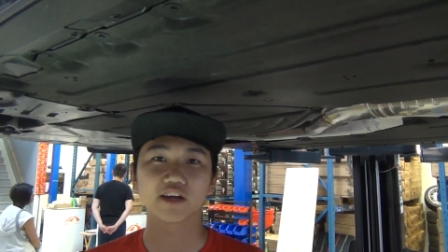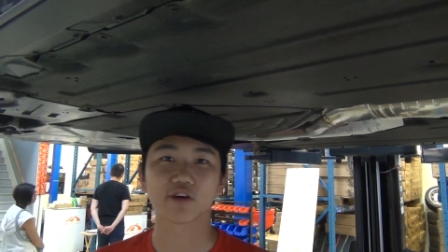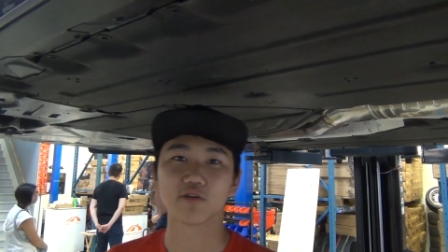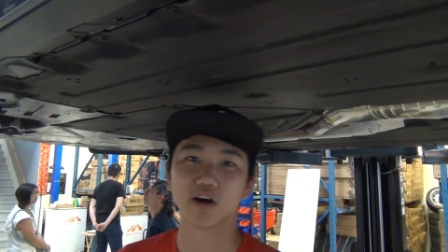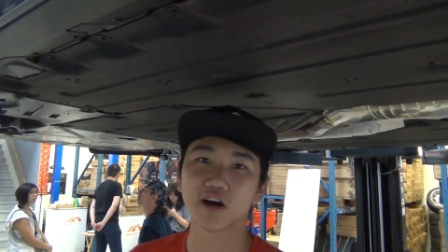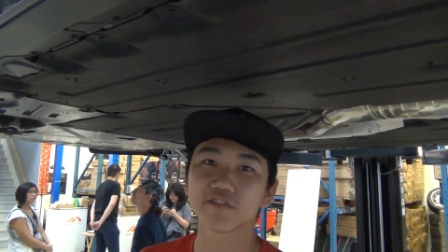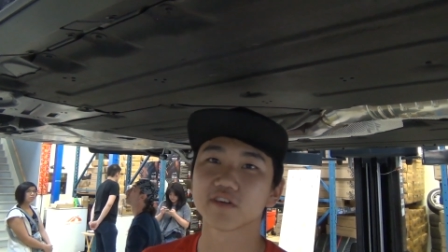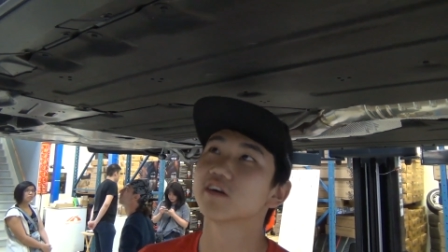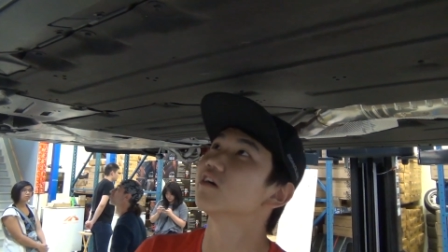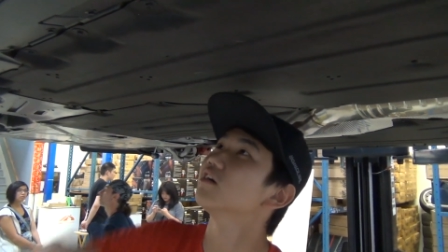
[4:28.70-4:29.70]
I go
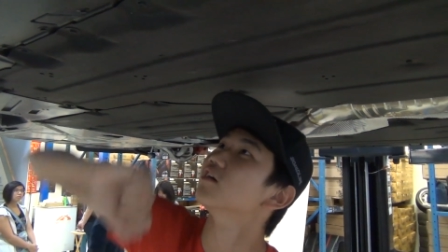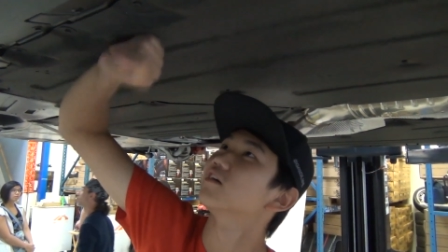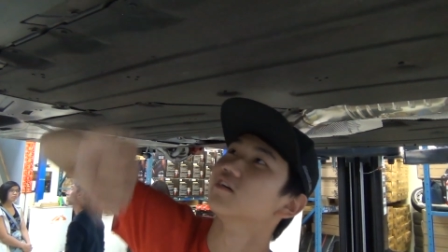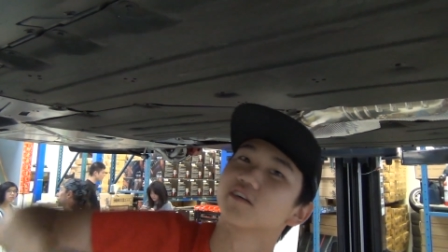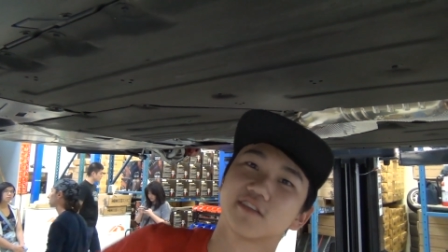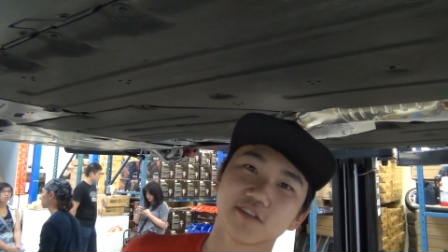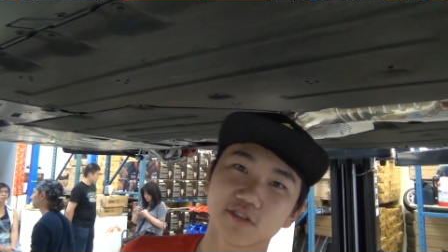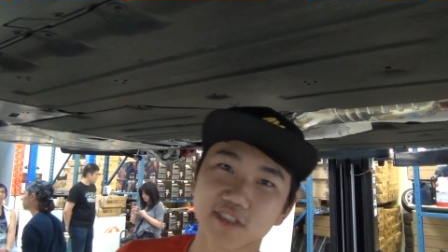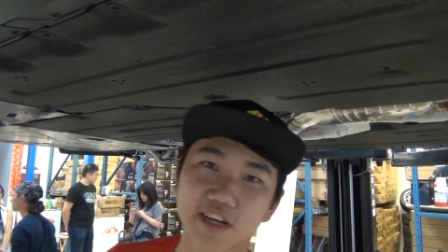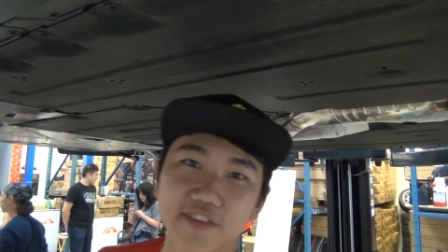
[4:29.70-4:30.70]
off, this
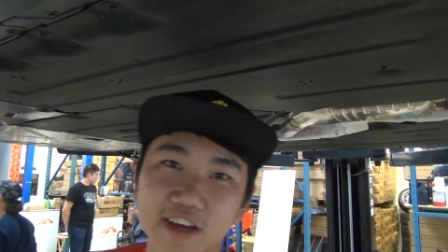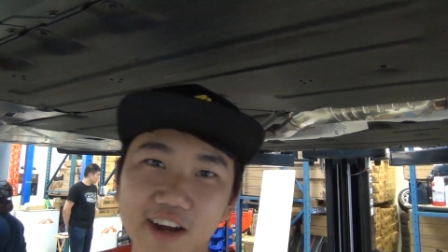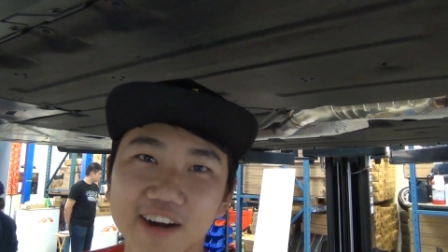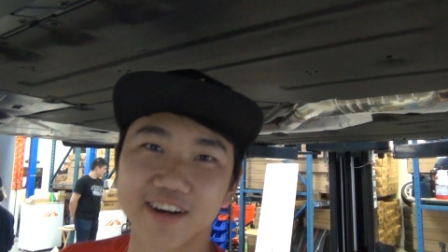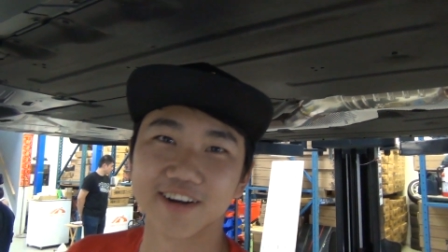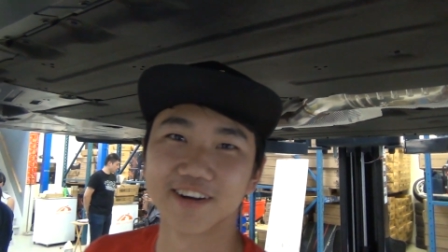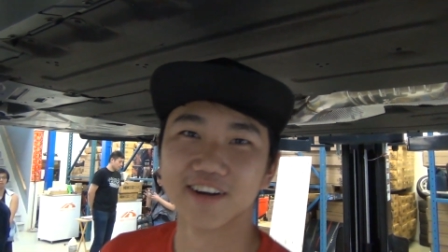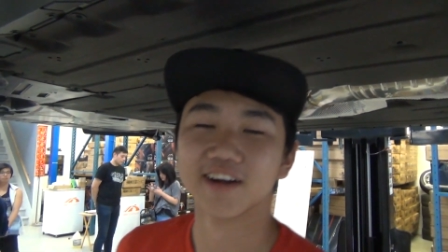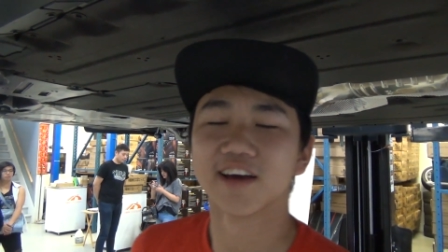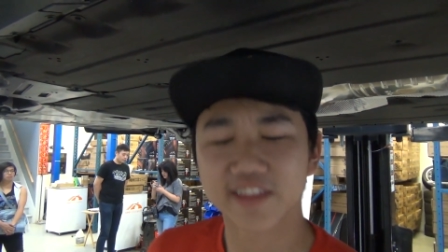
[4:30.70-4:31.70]
will save the car.
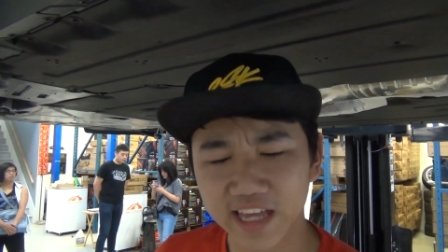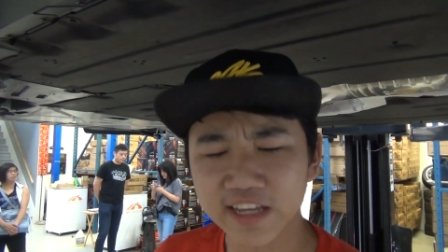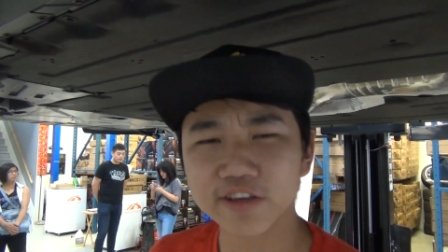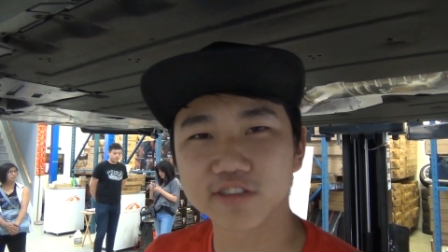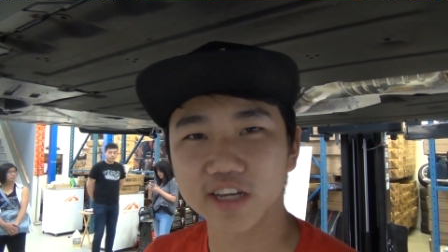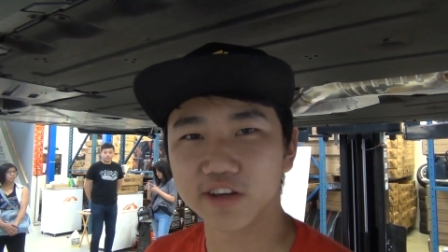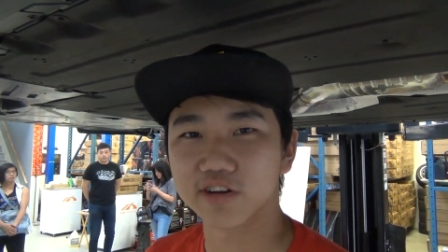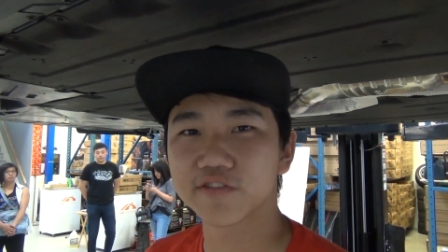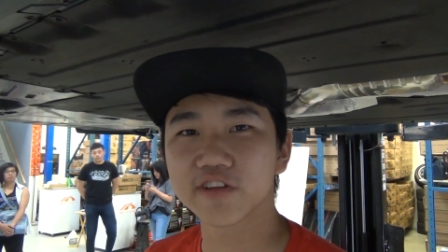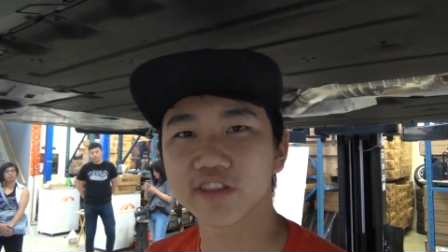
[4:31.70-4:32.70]
Thank you,
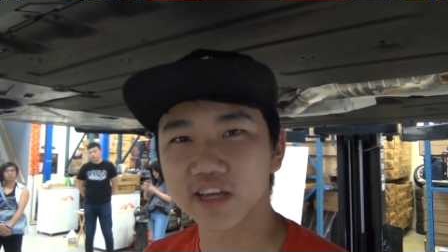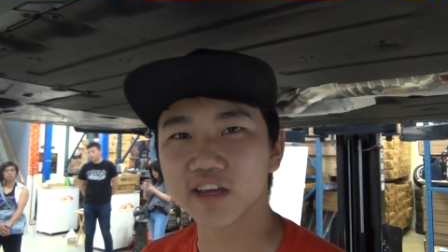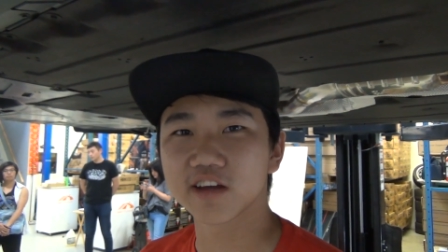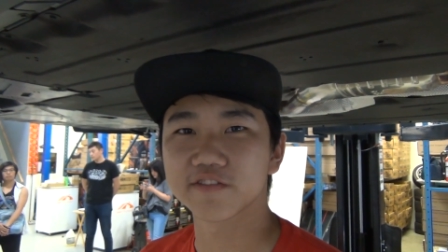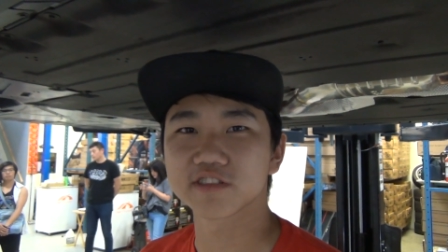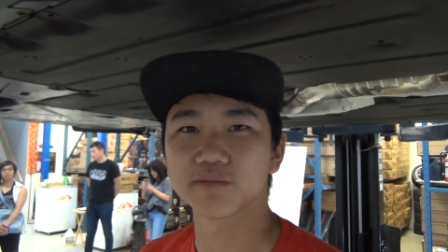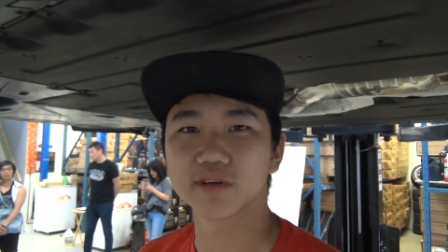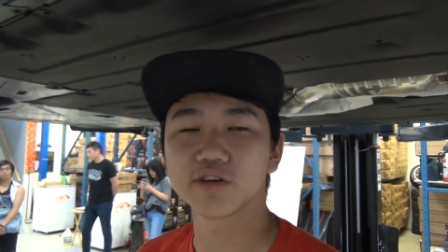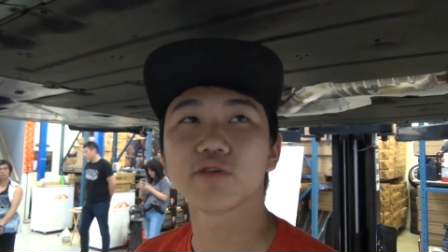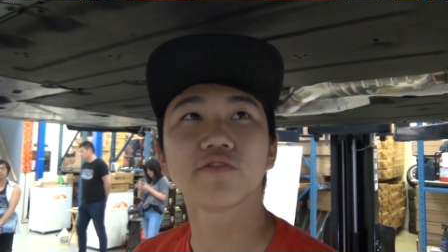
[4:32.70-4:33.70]
Toyota, for thinking of
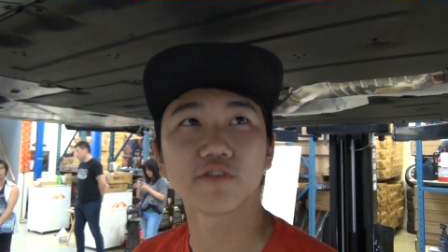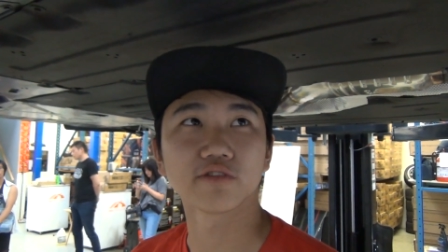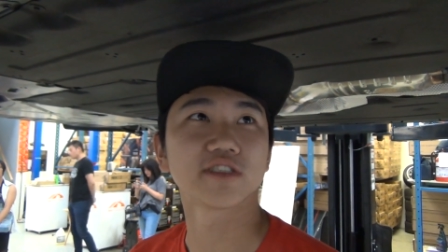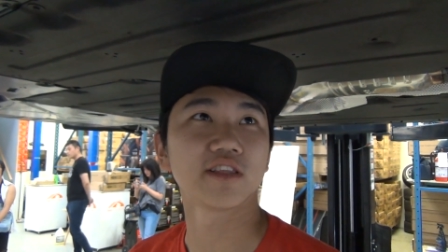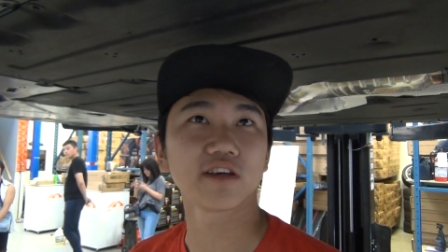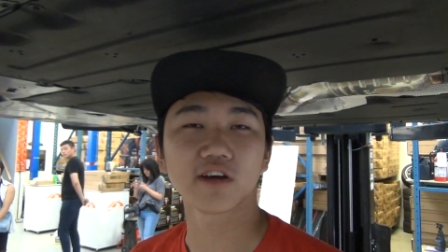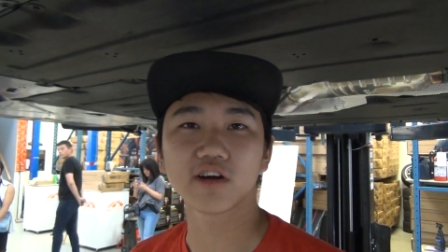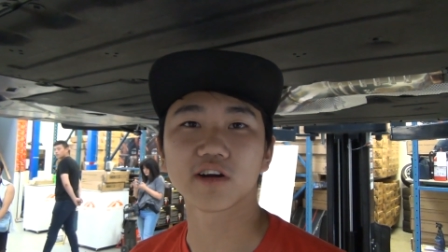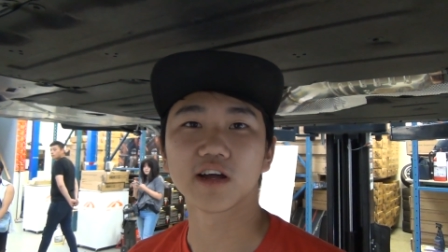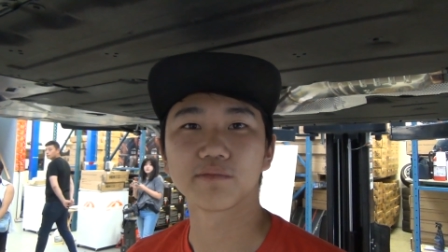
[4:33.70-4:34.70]
somebody who will full send the
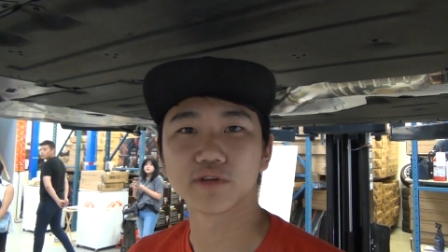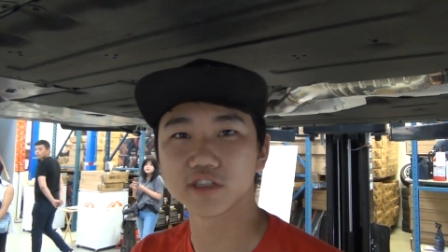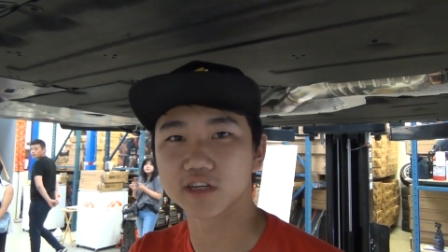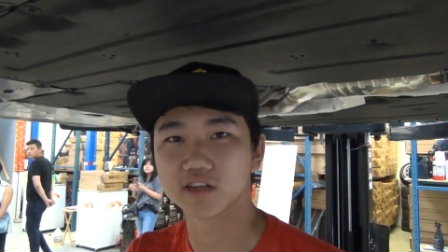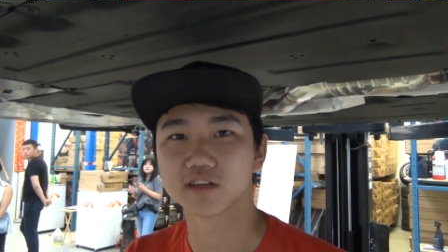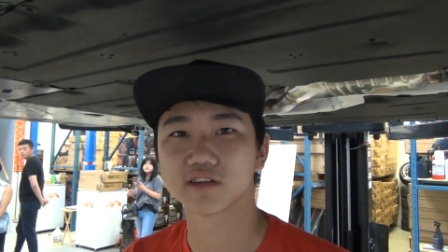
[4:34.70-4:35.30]
car. I appreciate it.